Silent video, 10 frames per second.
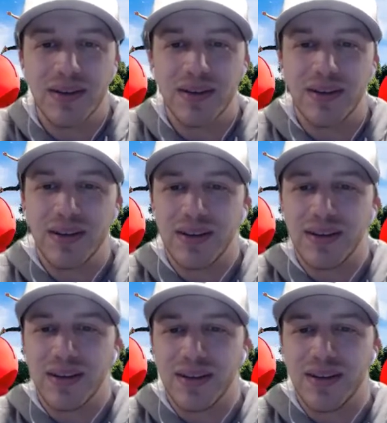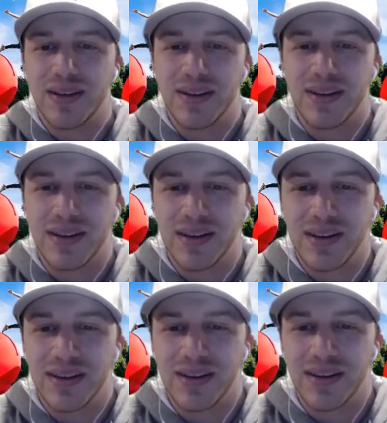
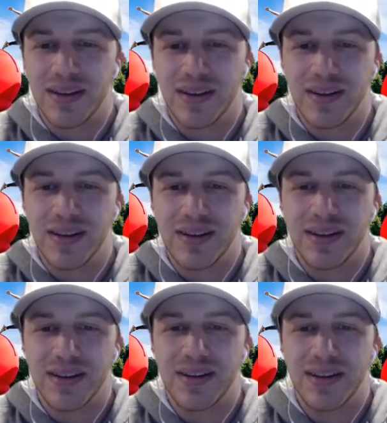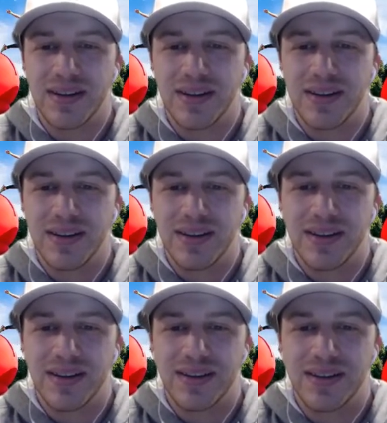
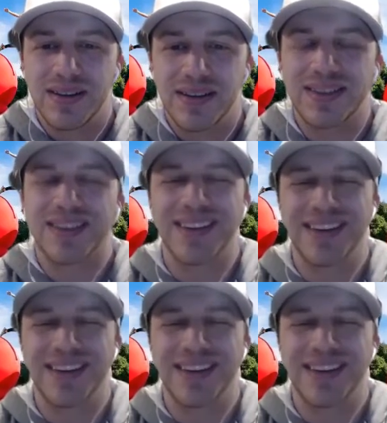This person isn't speaking.